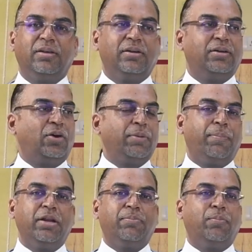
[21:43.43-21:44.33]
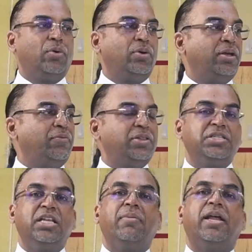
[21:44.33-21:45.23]
On the pin-up board with the
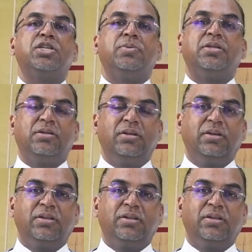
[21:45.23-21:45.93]
senior management,